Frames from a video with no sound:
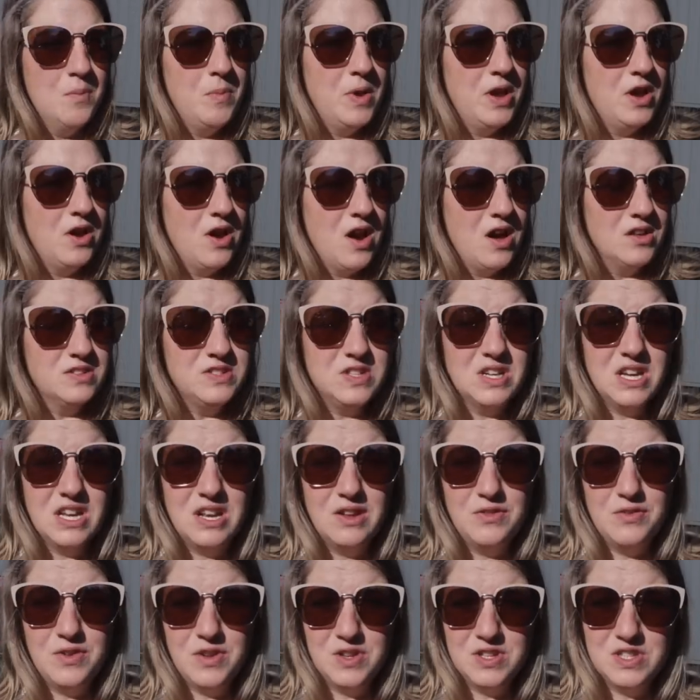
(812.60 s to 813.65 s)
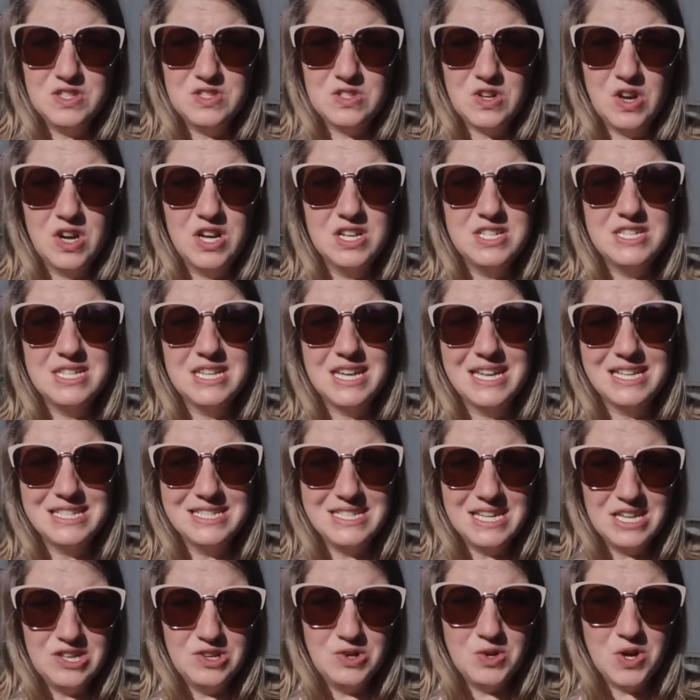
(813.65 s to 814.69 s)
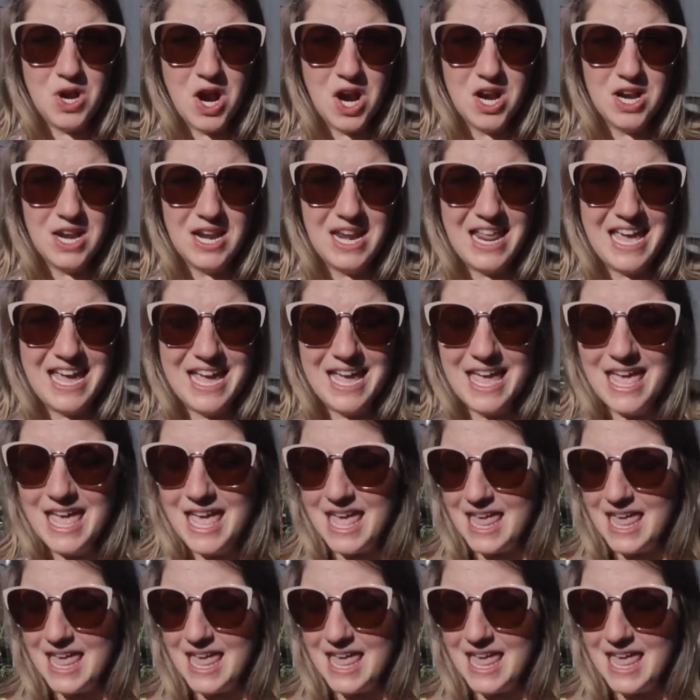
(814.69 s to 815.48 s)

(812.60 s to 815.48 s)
but you're also gonna feel discouraged to continue gardening.